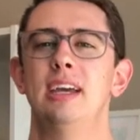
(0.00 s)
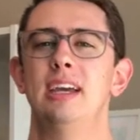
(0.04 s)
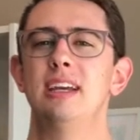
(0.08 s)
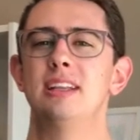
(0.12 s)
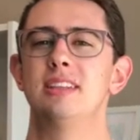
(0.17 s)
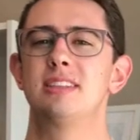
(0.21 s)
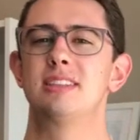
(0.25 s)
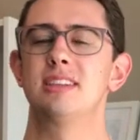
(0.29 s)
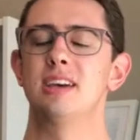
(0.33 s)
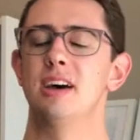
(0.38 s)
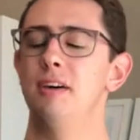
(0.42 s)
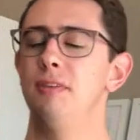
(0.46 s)

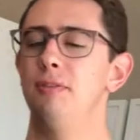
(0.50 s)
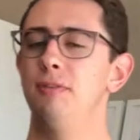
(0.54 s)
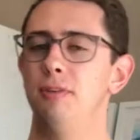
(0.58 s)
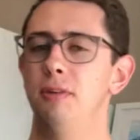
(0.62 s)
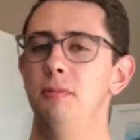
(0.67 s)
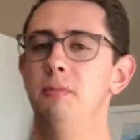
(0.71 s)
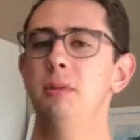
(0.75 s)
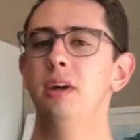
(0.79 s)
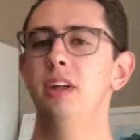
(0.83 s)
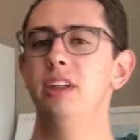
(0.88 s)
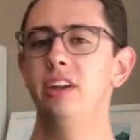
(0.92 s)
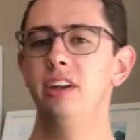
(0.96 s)
It's a
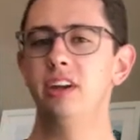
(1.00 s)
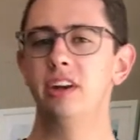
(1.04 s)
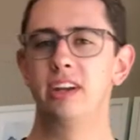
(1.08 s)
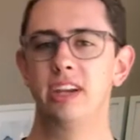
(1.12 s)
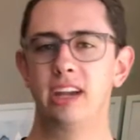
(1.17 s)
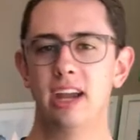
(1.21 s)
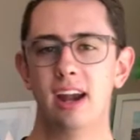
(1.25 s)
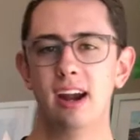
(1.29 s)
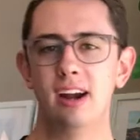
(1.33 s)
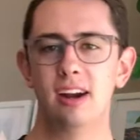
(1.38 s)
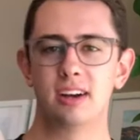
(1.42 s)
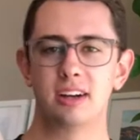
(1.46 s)
familiar
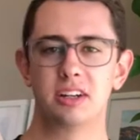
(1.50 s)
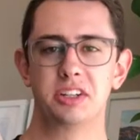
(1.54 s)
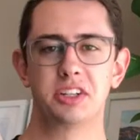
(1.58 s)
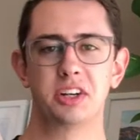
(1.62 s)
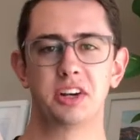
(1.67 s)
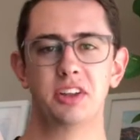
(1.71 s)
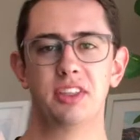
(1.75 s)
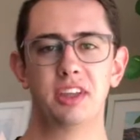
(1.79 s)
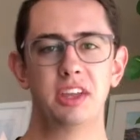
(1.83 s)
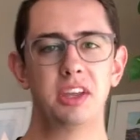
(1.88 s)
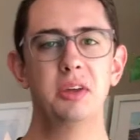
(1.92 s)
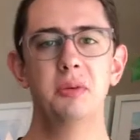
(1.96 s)

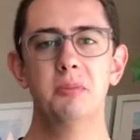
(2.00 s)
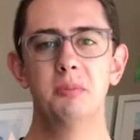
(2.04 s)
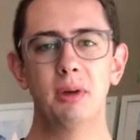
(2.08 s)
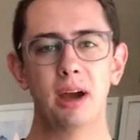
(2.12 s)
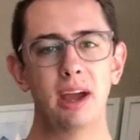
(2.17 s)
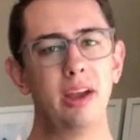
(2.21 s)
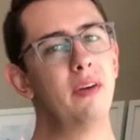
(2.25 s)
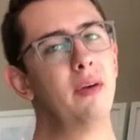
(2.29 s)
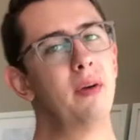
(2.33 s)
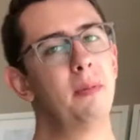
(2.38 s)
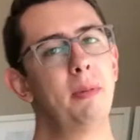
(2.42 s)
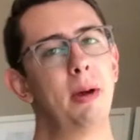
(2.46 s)
character that you
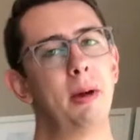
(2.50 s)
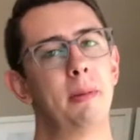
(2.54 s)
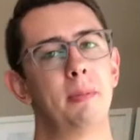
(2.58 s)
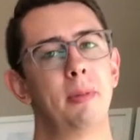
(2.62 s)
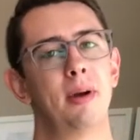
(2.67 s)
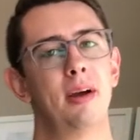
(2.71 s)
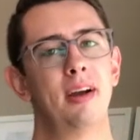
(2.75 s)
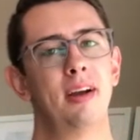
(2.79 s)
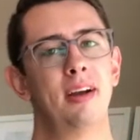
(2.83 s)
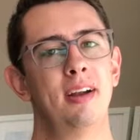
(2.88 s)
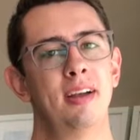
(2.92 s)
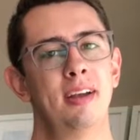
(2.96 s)
might
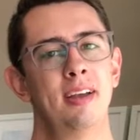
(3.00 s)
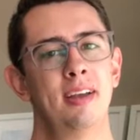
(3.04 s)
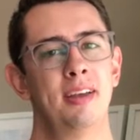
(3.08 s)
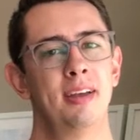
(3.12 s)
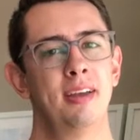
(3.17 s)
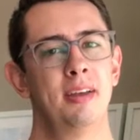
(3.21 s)
remember,